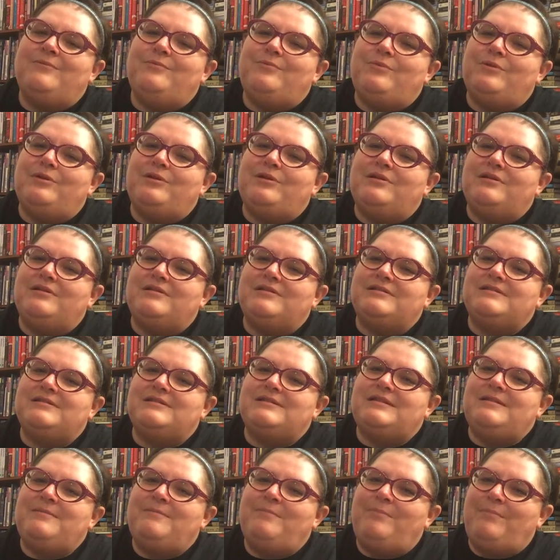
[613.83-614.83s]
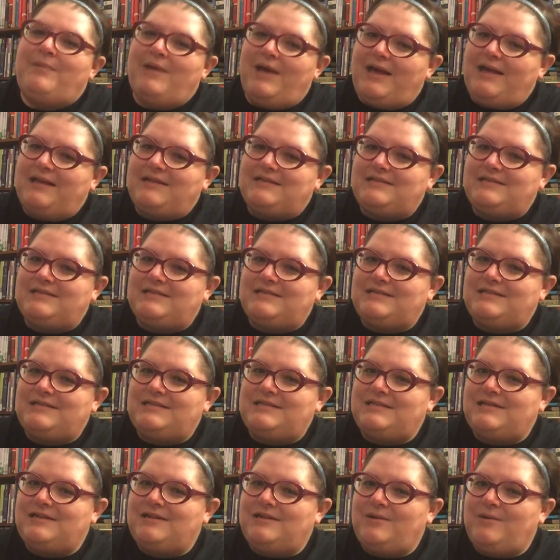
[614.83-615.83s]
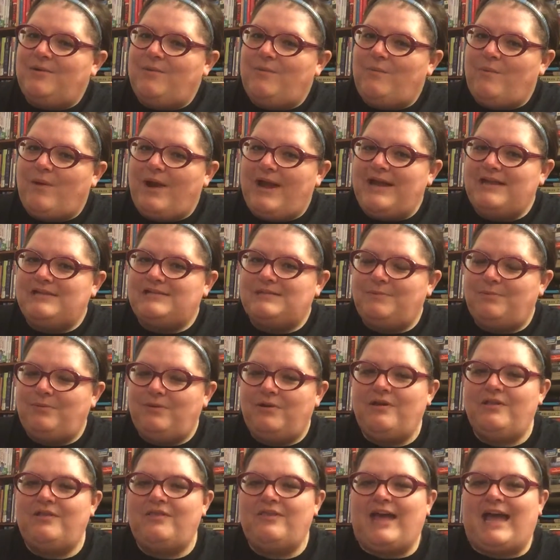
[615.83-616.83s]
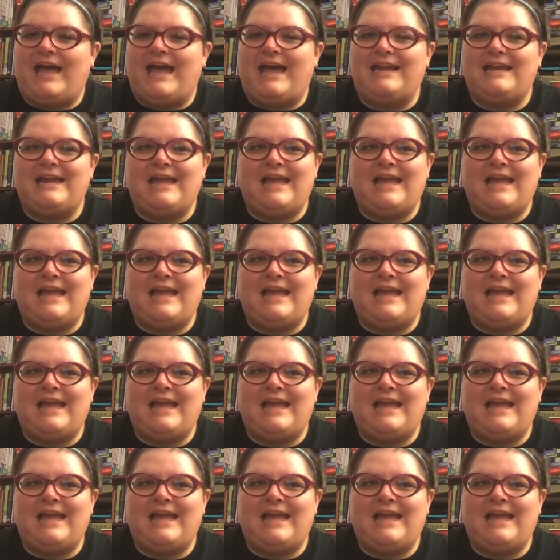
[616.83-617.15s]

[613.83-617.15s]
was the best way to put that.